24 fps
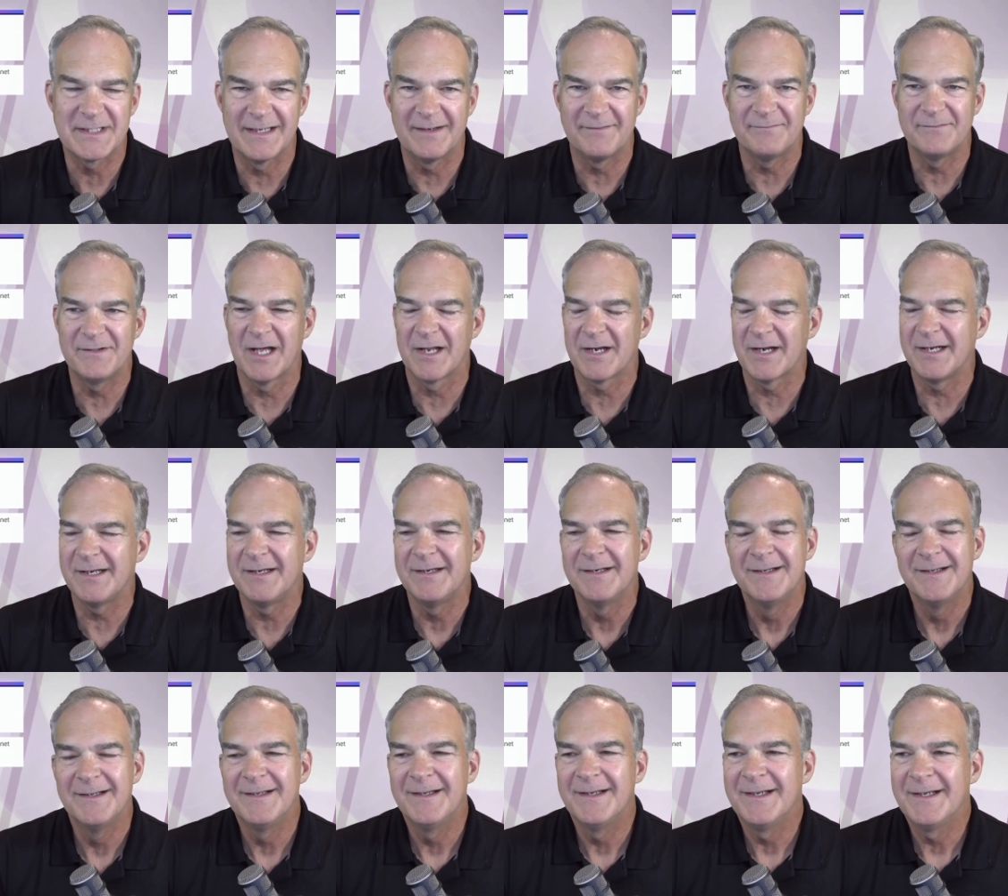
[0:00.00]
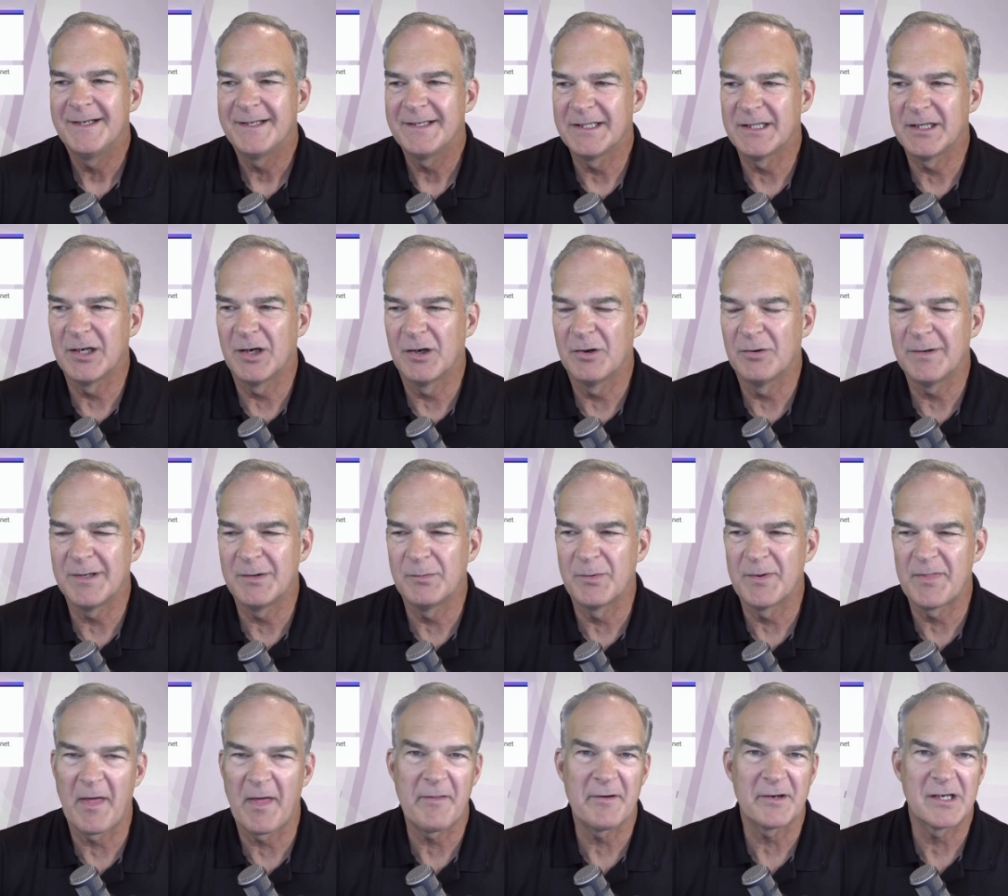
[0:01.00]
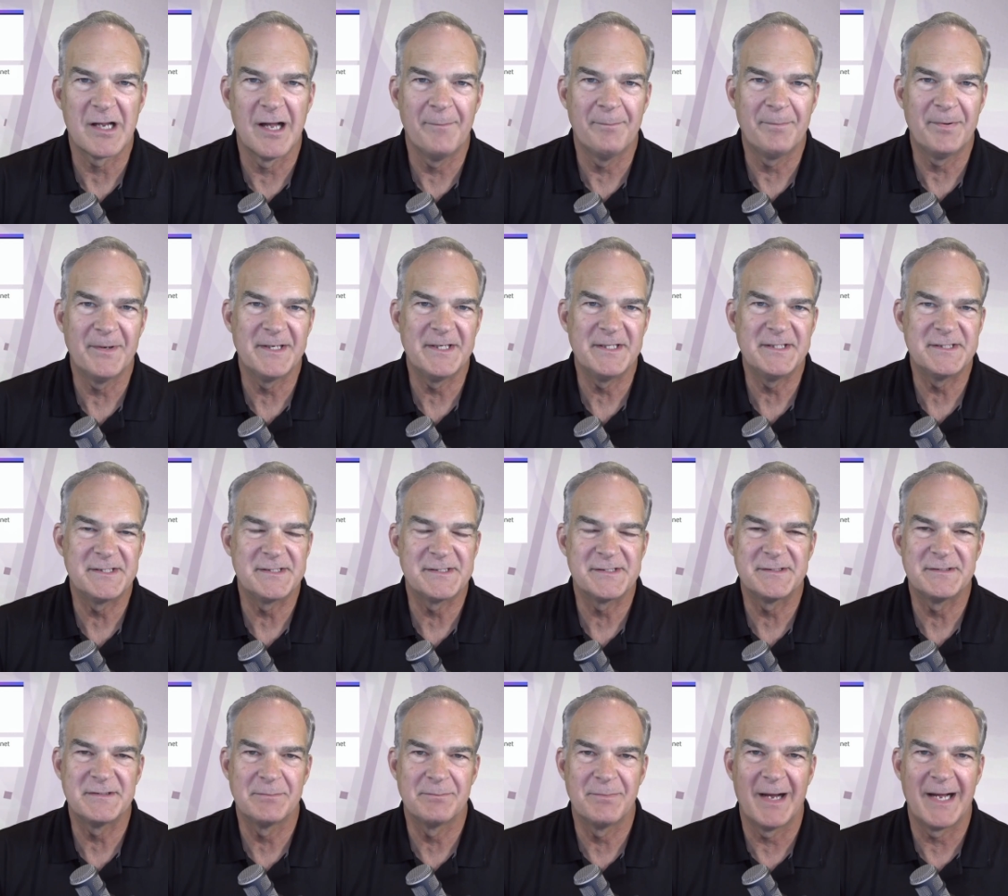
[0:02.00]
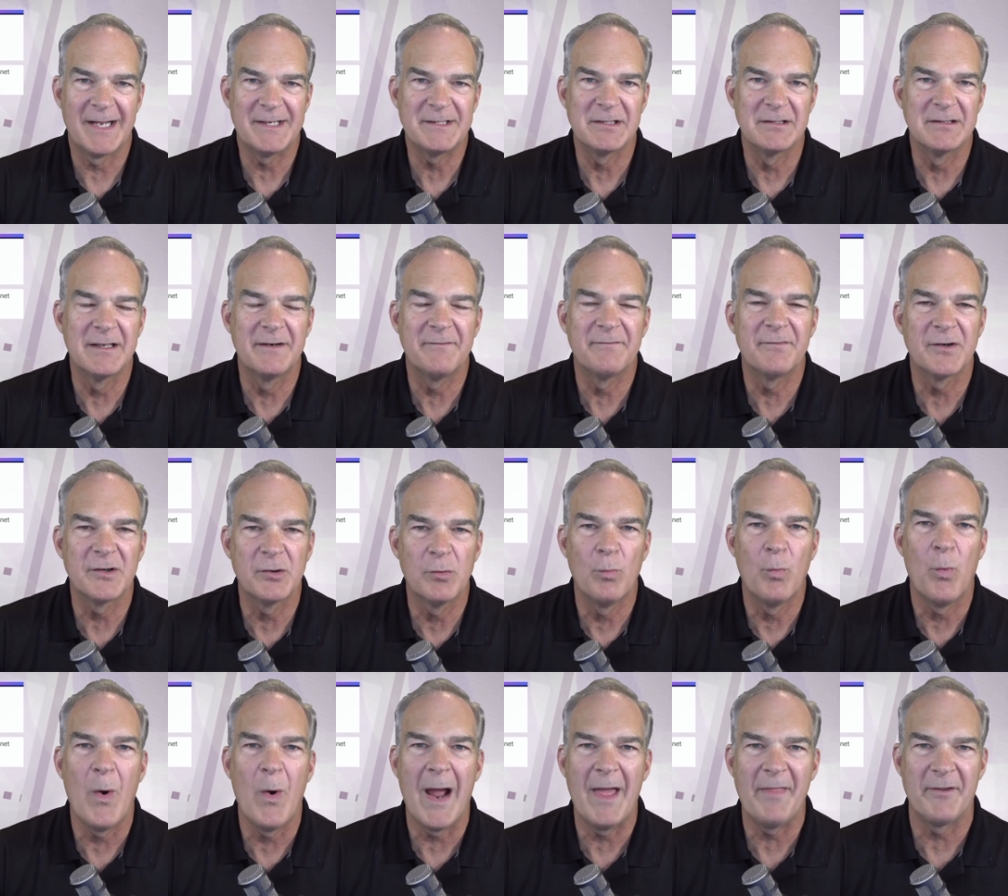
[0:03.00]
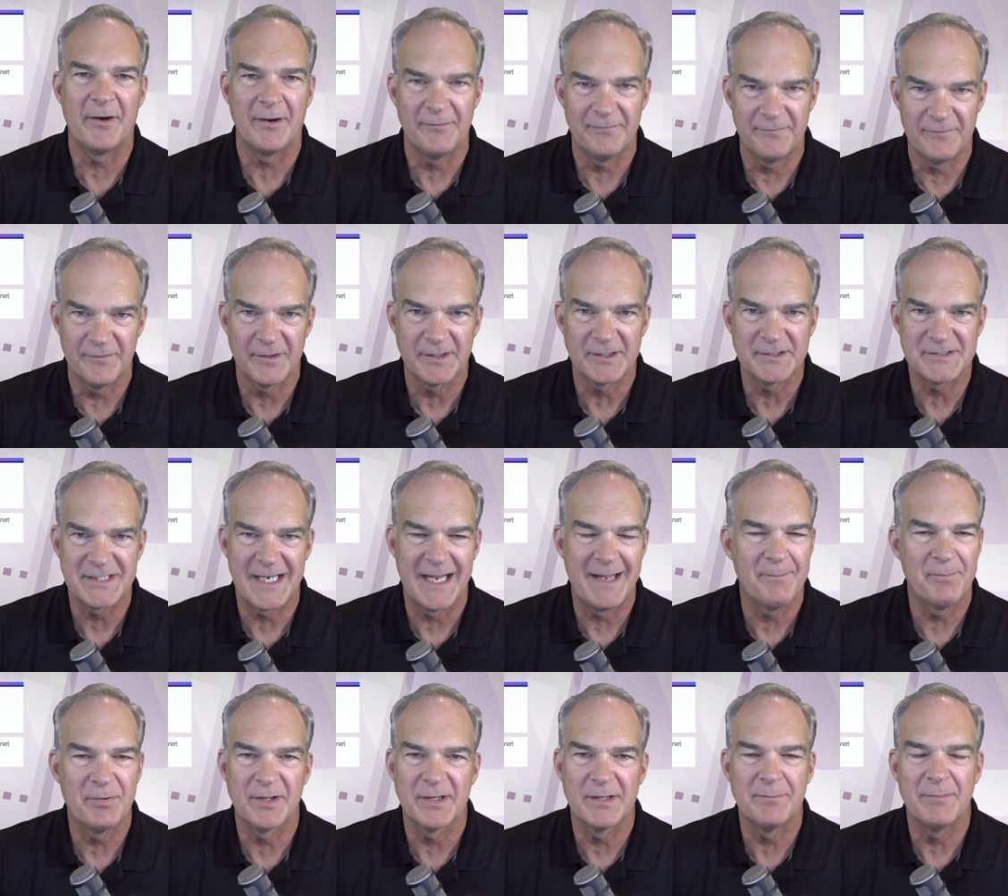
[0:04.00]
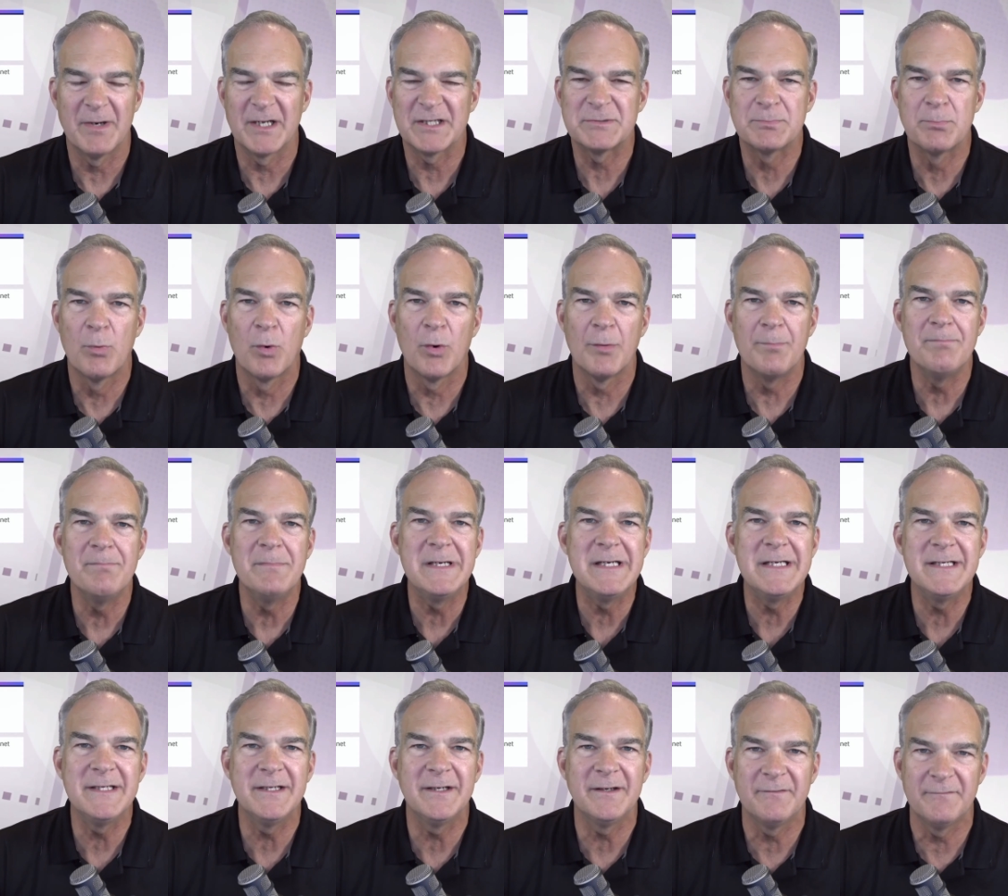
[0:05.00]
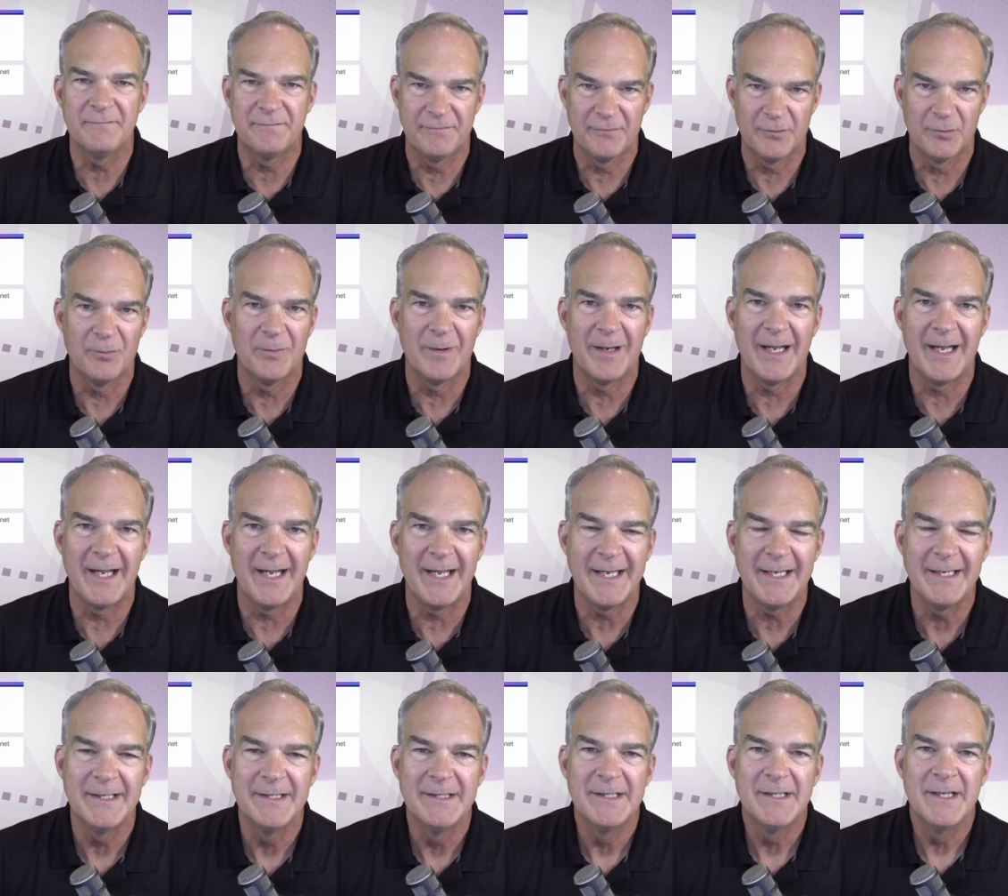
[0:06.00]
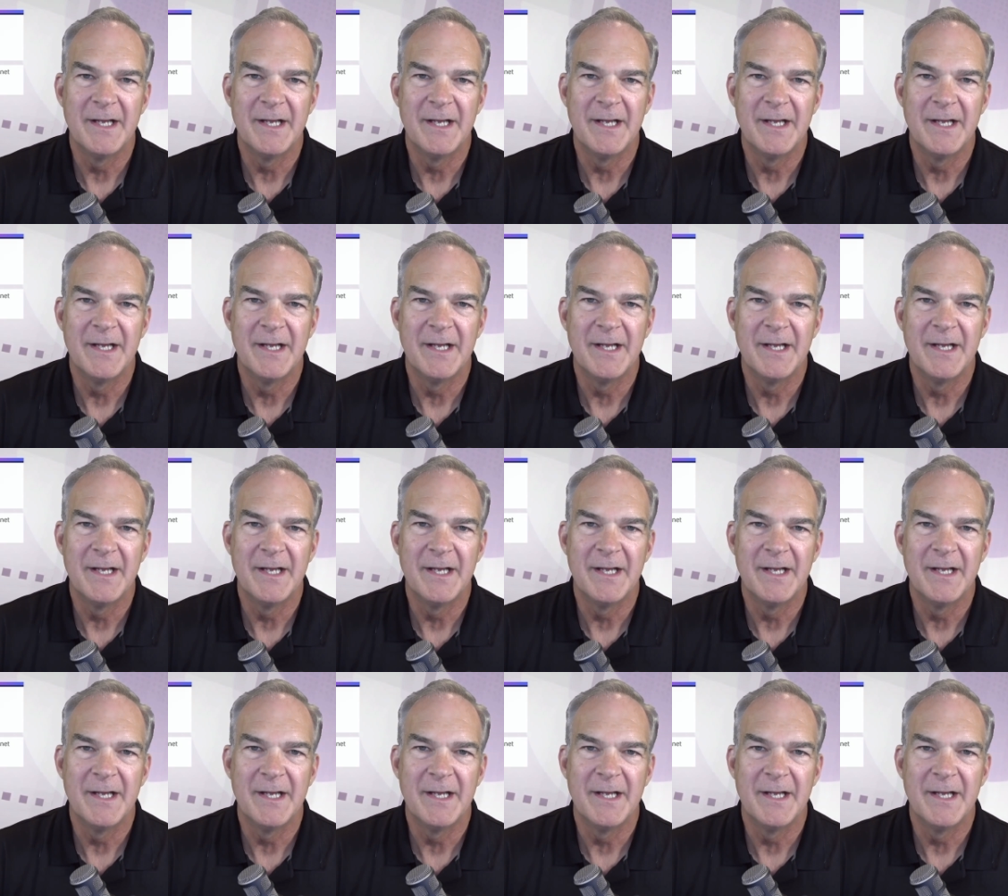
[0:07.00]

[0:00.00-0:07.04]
And I've done it, with other companies by delivering weather, for example, in a much more meaningful way